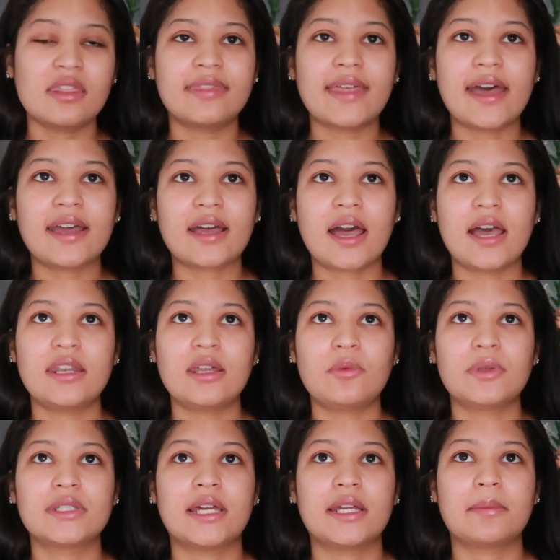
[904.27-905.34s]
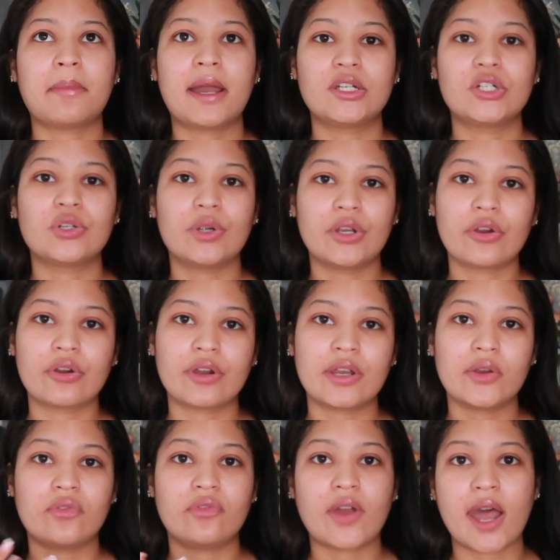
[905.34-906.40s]
that kind of was like my
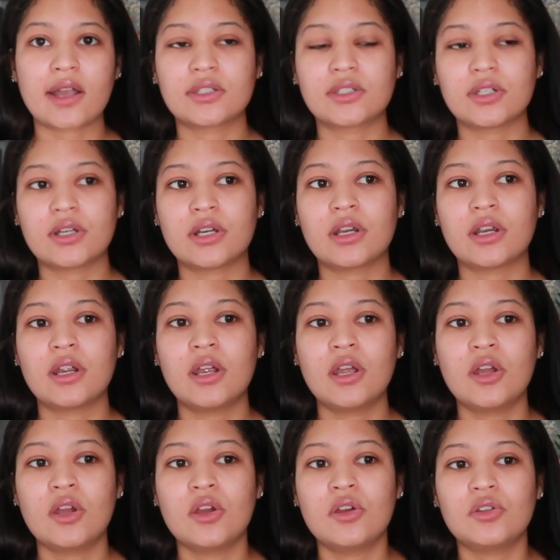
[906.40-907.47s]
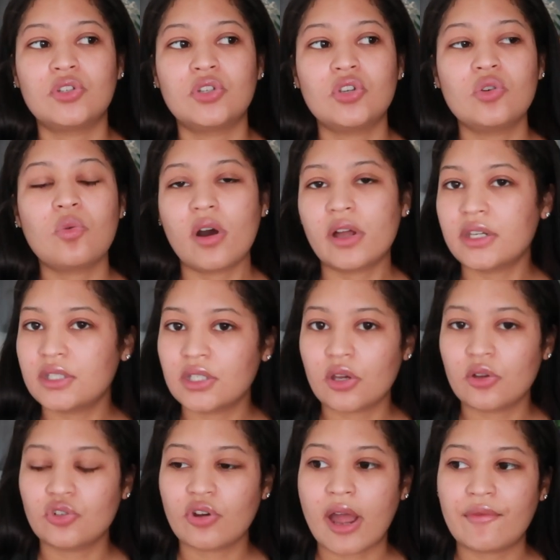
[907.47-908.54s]
triggering factor to wanting to
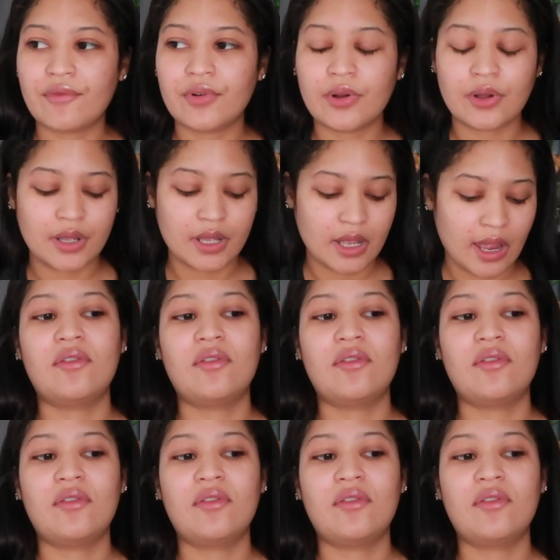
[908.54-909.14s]
go travel.